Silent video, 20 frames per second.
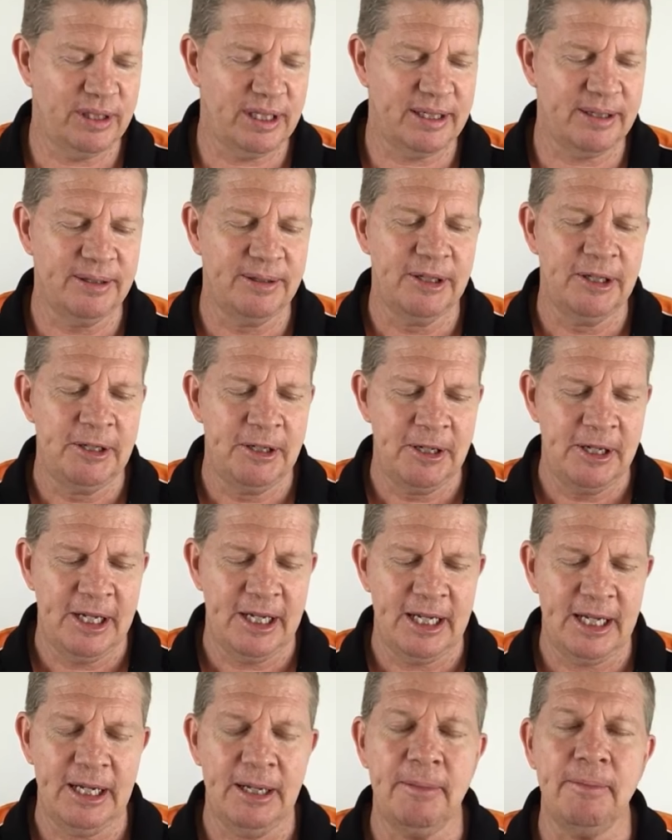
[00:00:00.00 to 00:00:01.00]

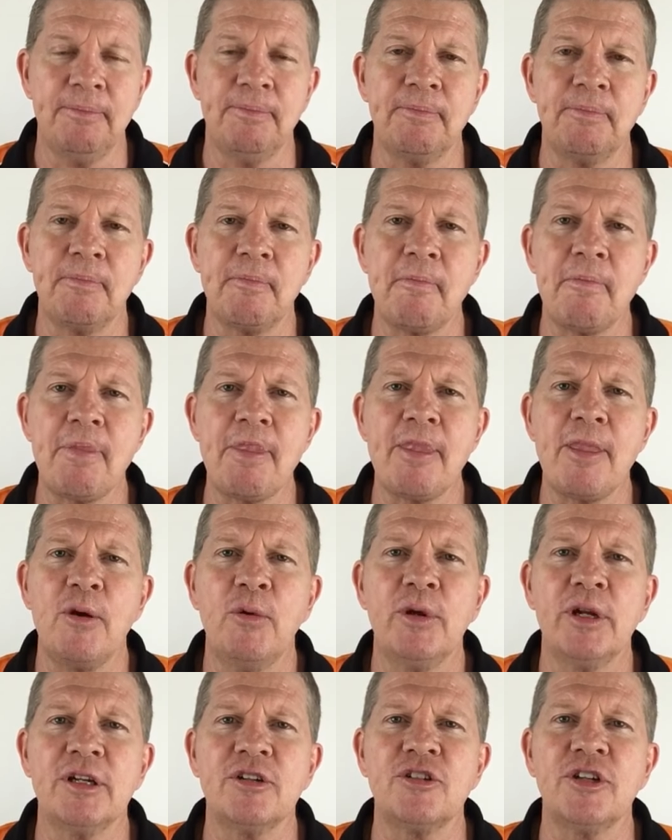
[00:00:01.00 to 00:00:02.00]
Now,
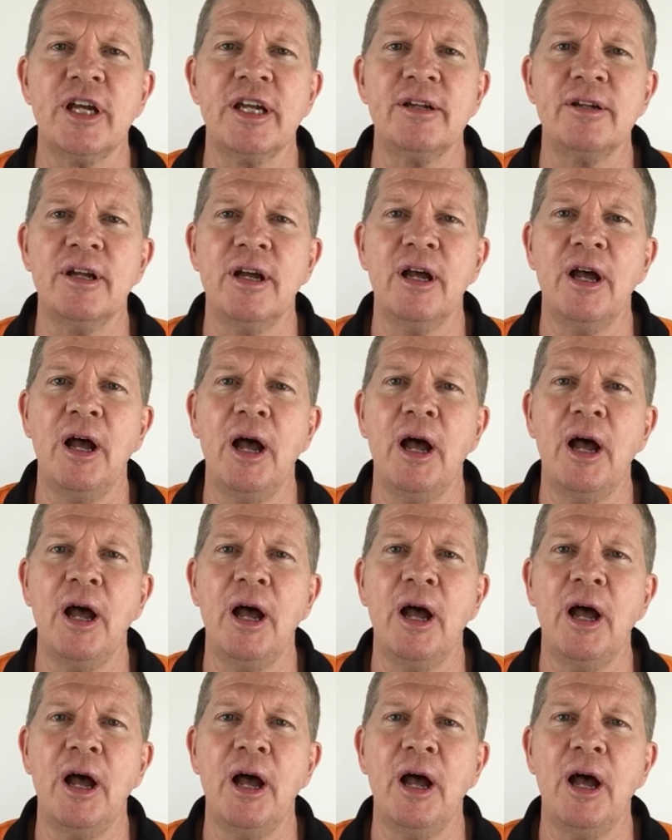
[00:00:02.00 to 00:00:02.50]
when I say